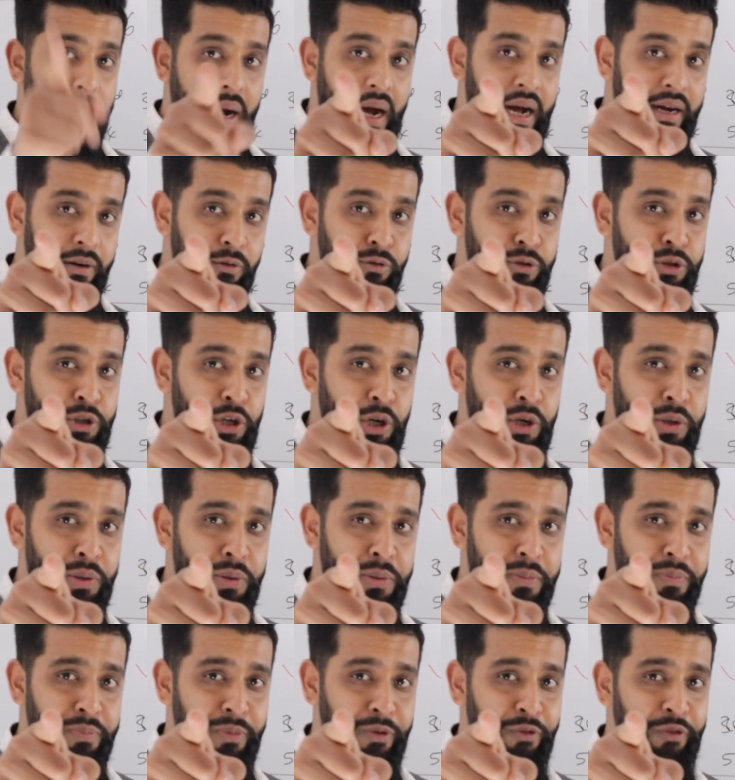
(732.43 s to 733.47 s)
And
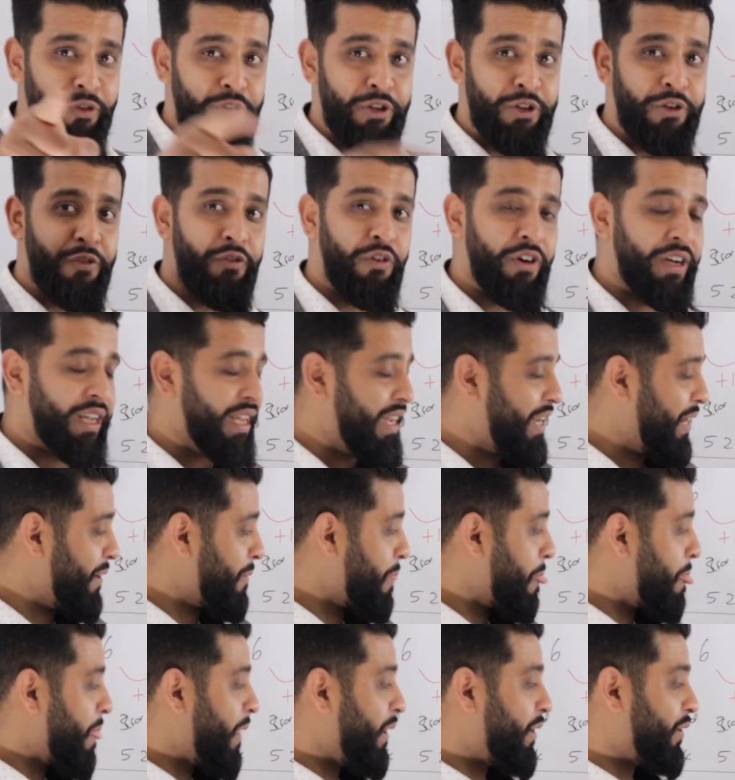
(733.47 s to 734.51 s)
also, before you
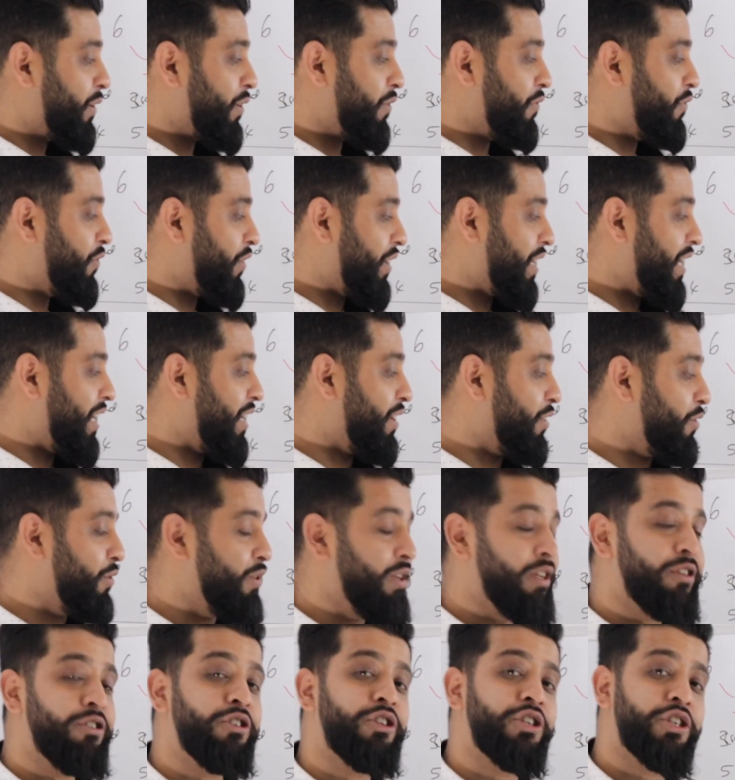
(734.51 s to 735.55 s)
forget, don't forget, you
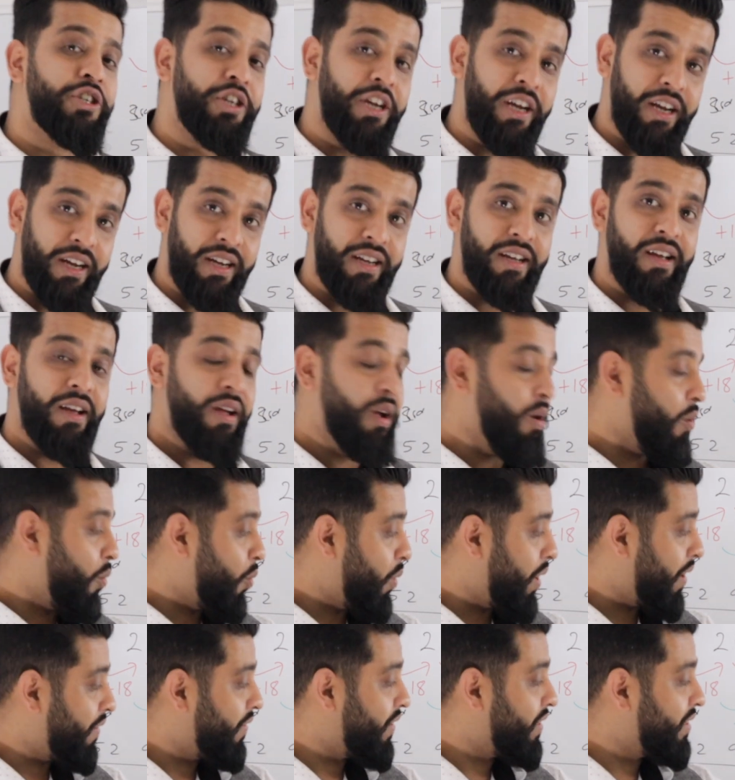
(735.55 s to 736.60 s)
need to check
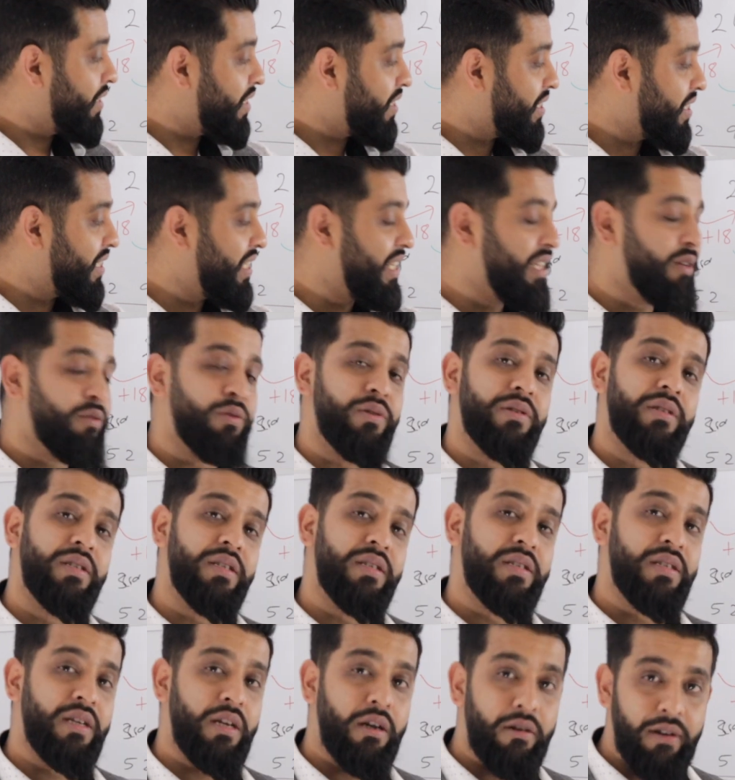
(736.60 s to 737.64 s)
whether this sequence
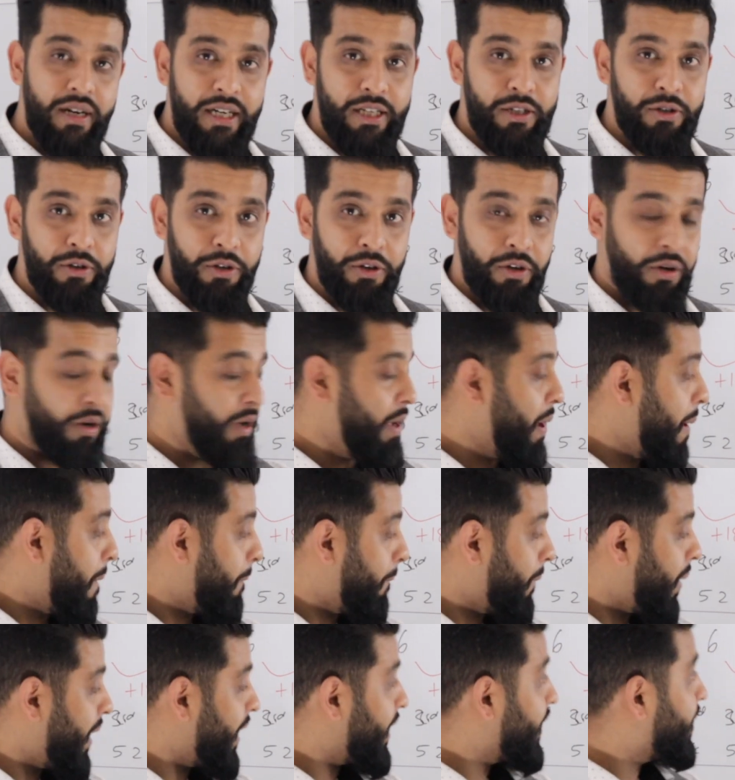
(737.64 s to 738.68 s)
is correct or not
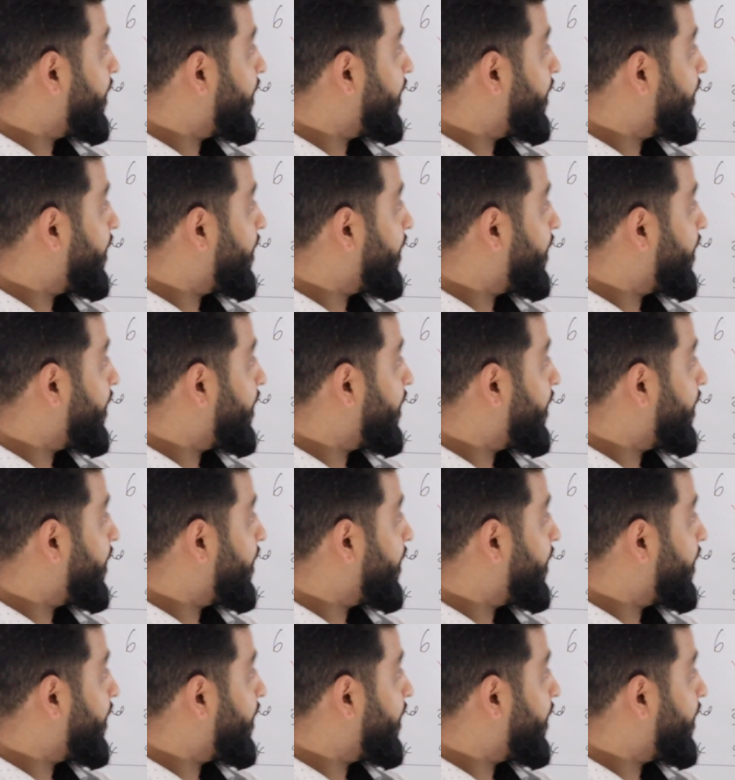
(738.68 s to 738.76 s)
by